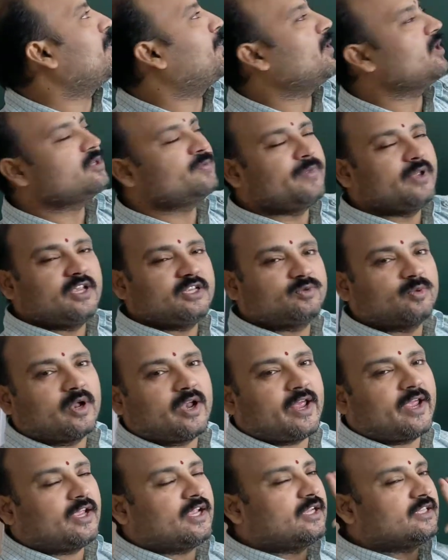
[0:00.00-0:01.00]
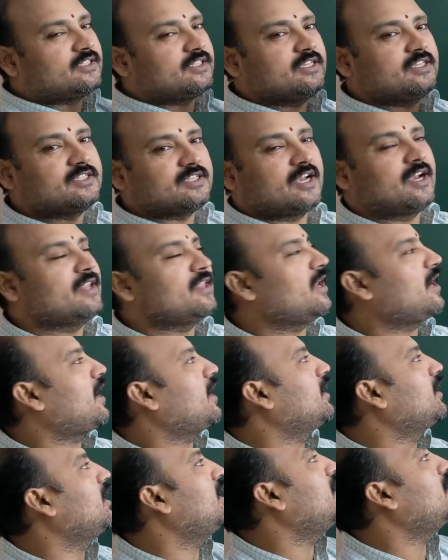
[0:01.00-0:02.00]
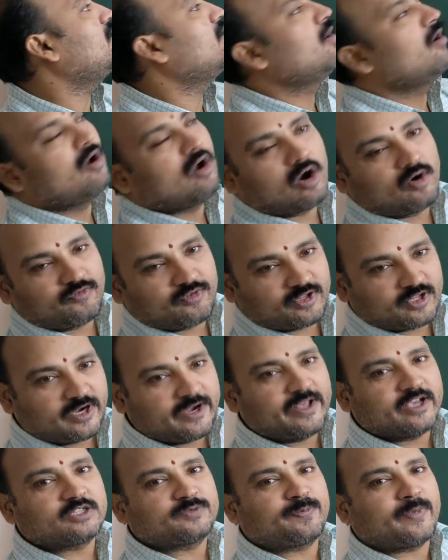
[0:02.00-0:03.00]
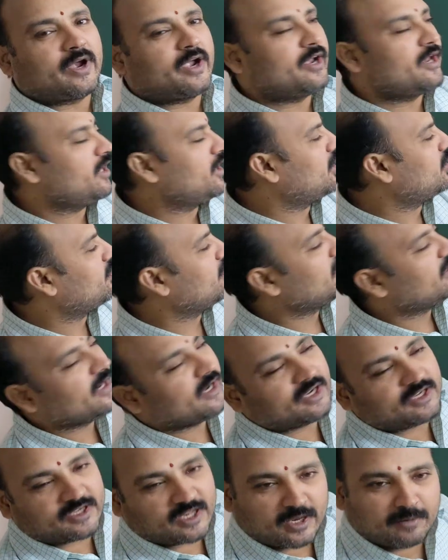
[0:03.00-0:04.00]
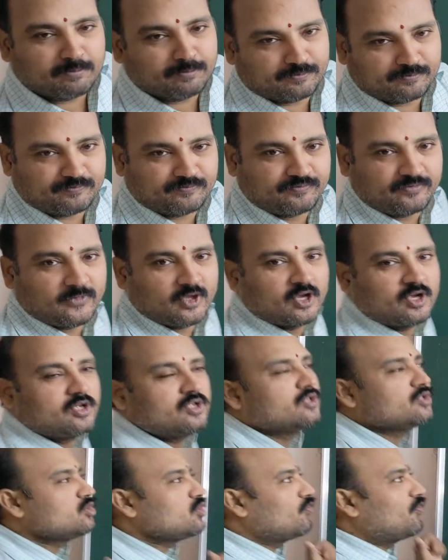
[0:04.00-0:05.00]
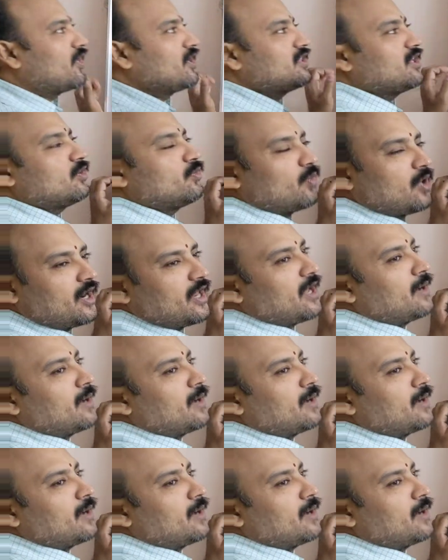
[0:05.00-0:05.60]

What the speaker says: a plus b is one angle, c is another angle. After that expanding it will take time. So for that what